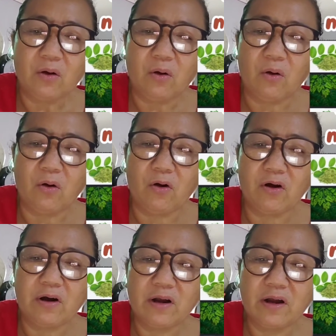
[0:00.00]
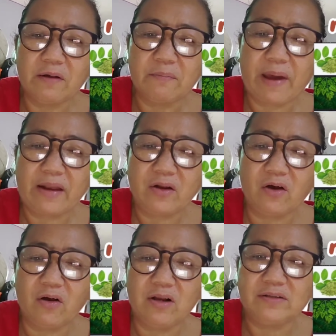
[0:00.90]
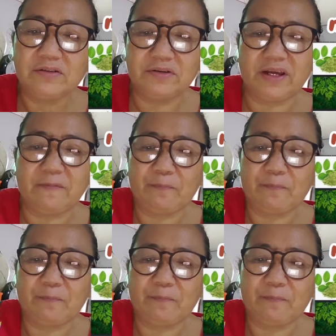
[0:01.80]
or ben oil tree.